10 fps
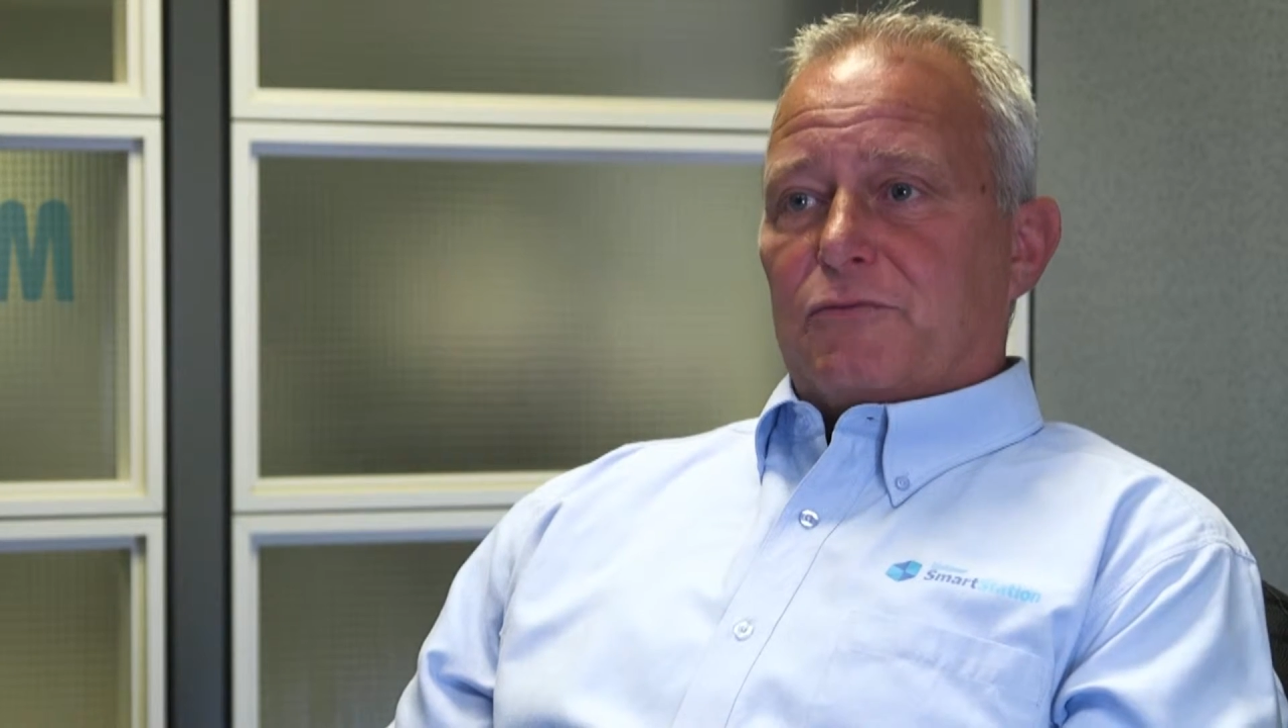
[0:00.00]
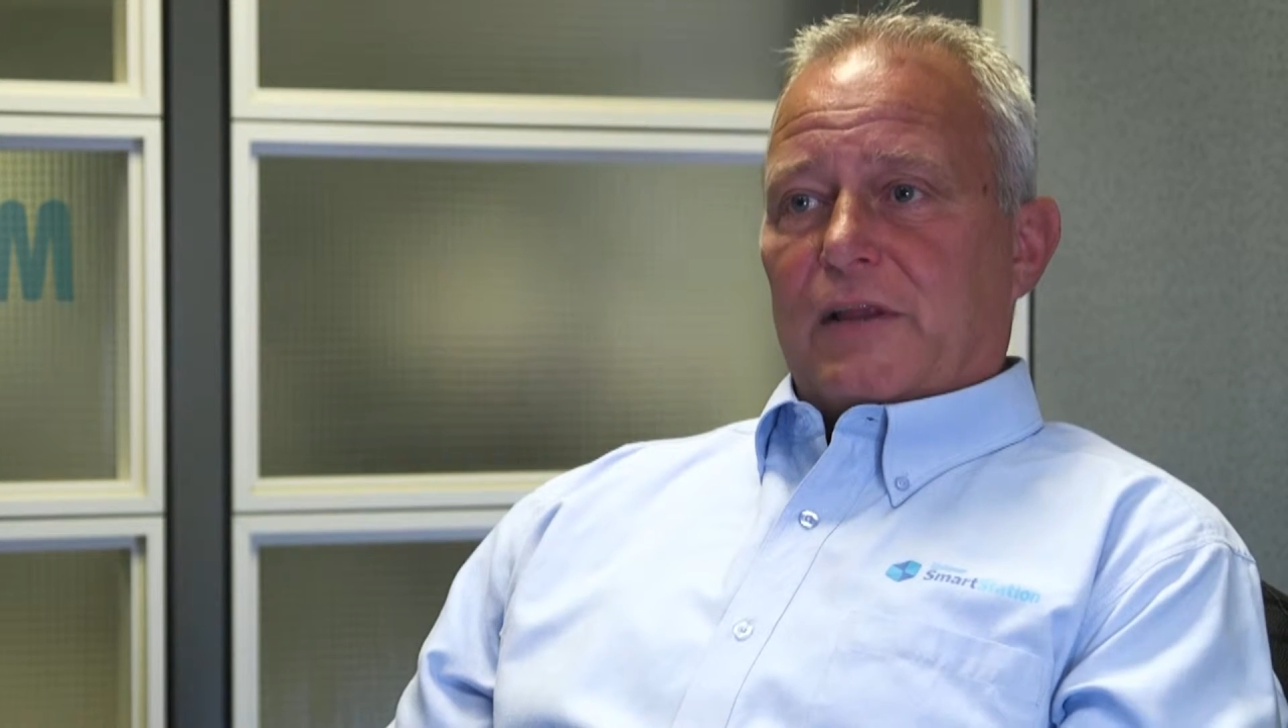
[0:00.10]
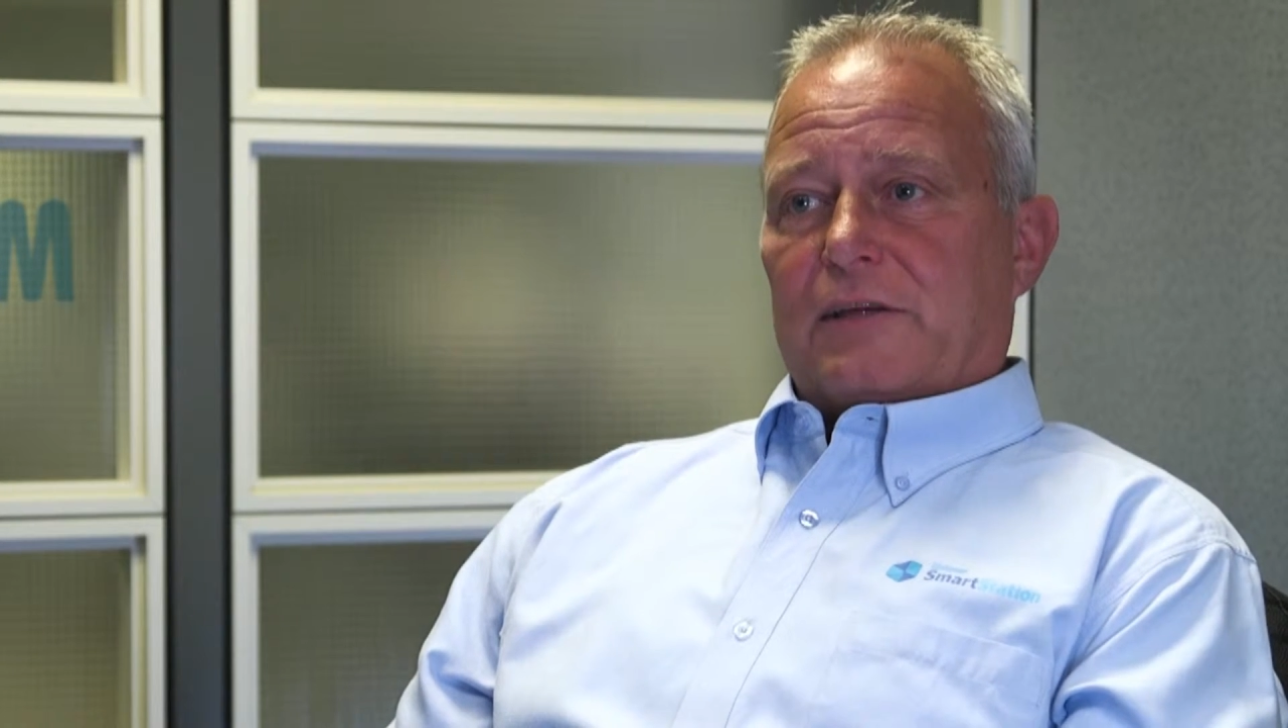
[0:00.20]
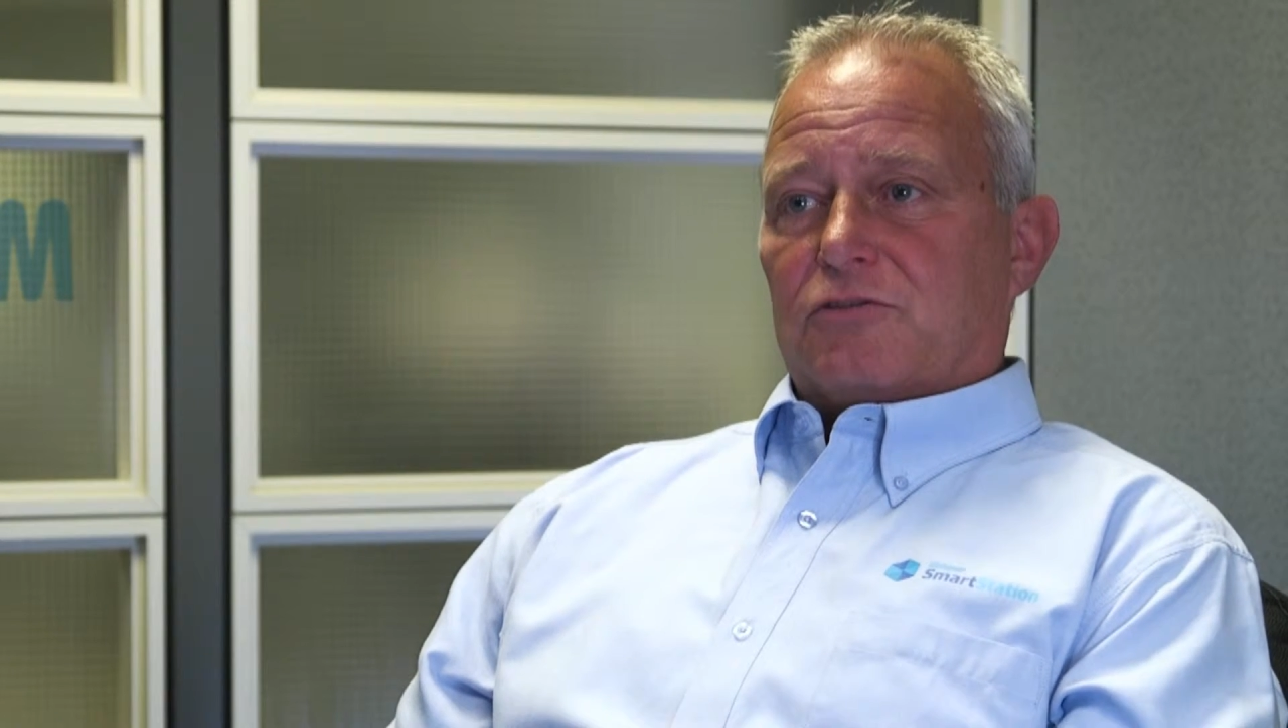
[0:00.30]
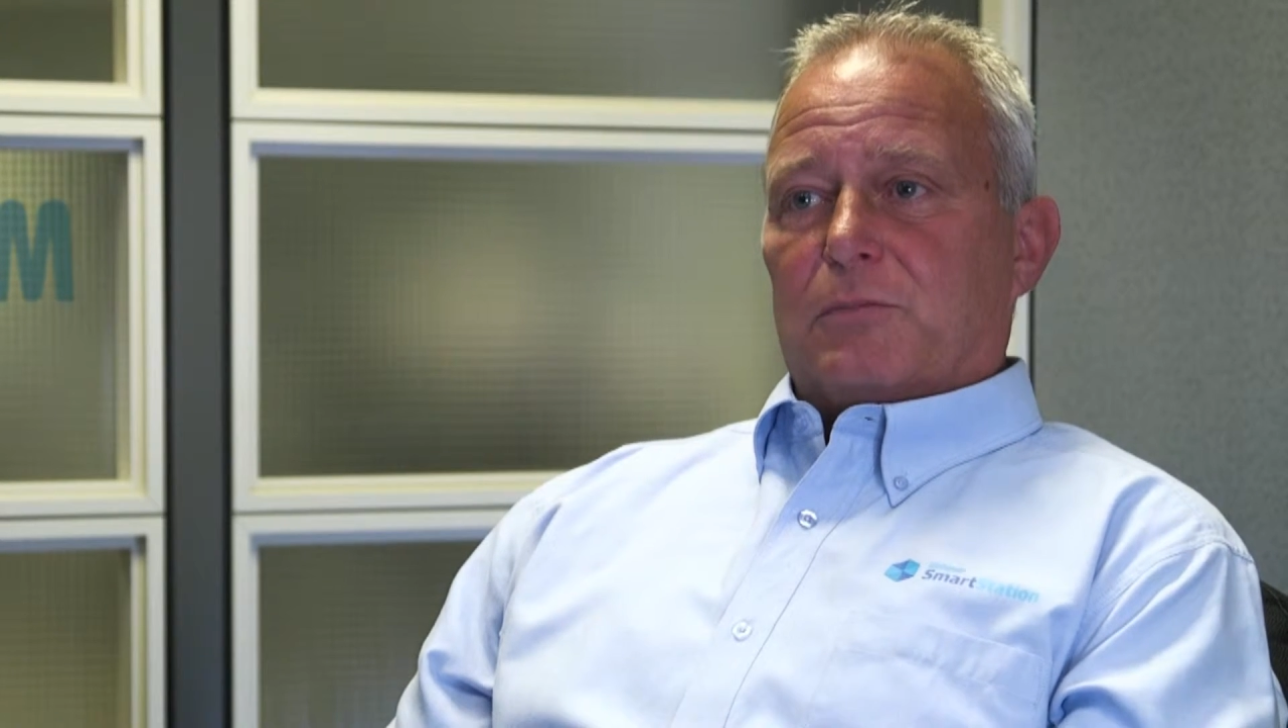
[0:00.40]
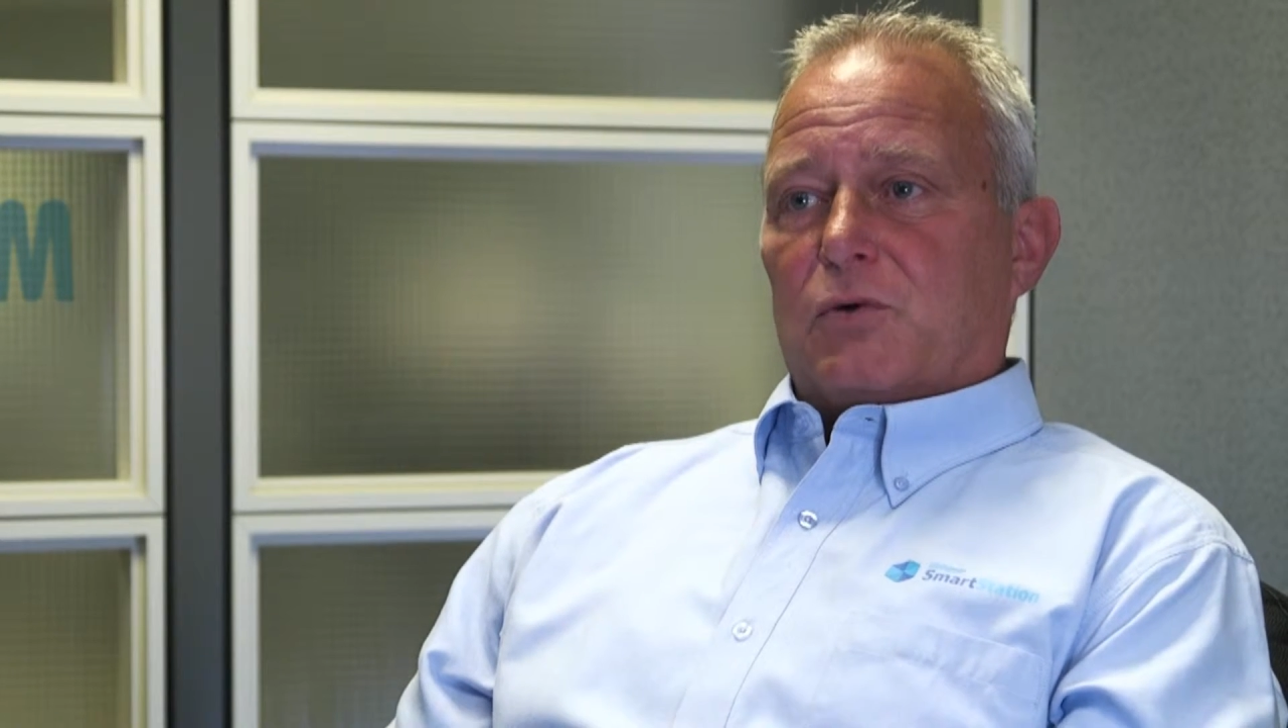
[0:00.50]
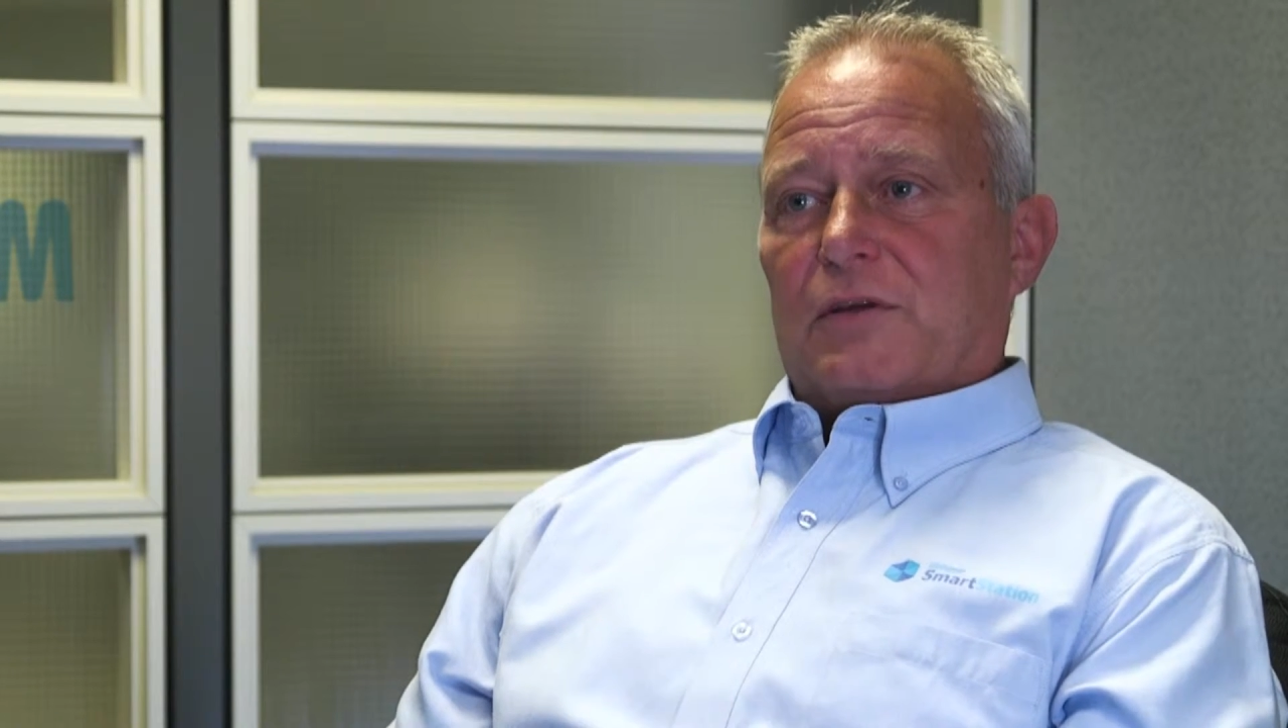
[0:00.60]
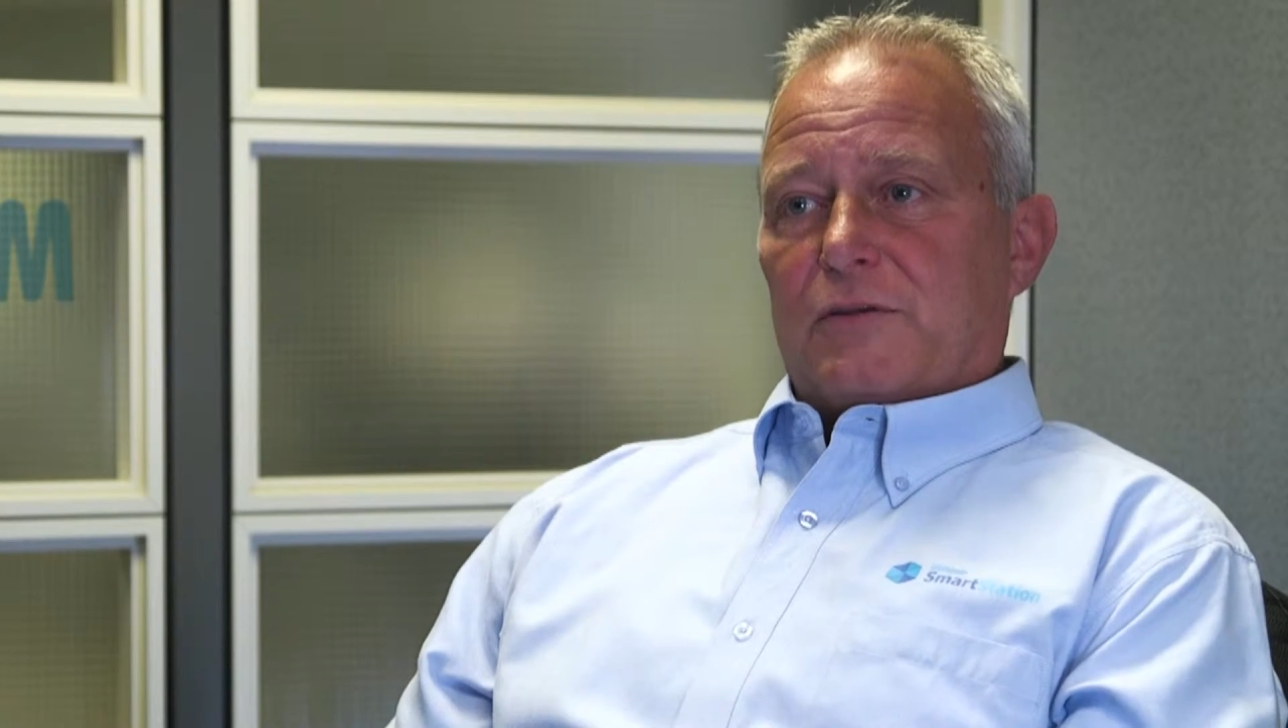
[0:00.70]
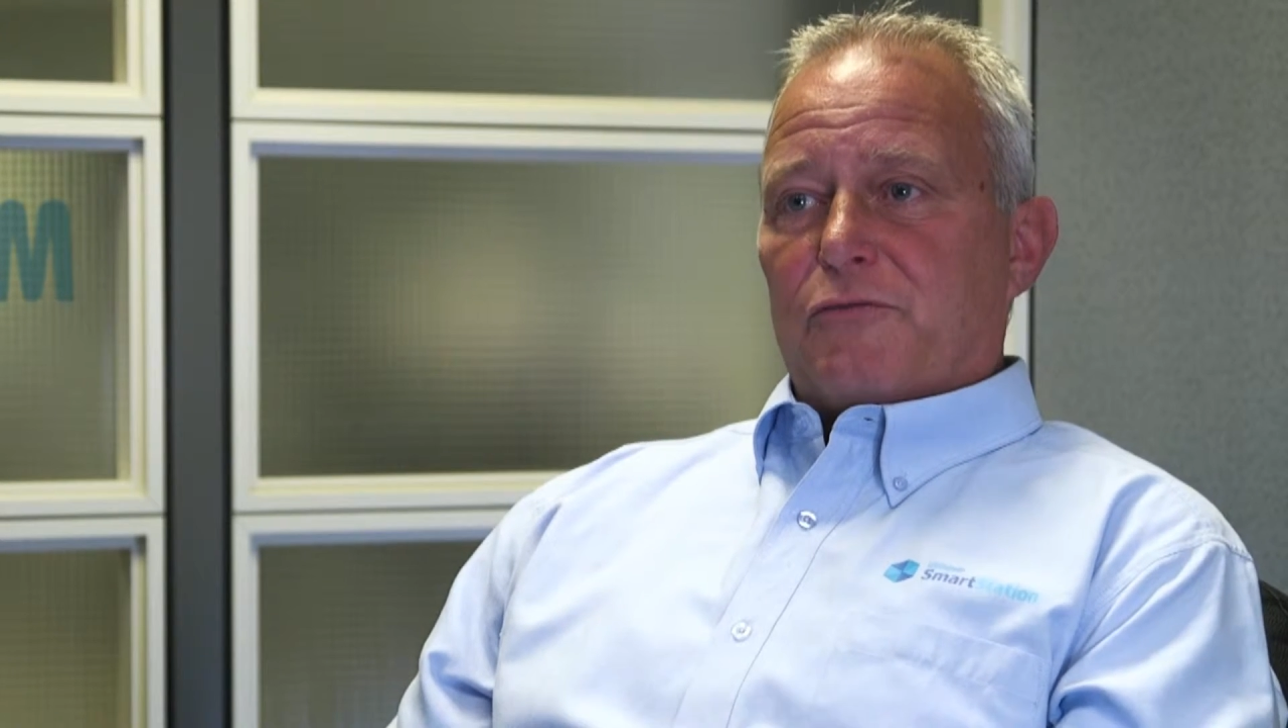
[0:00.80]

flexible in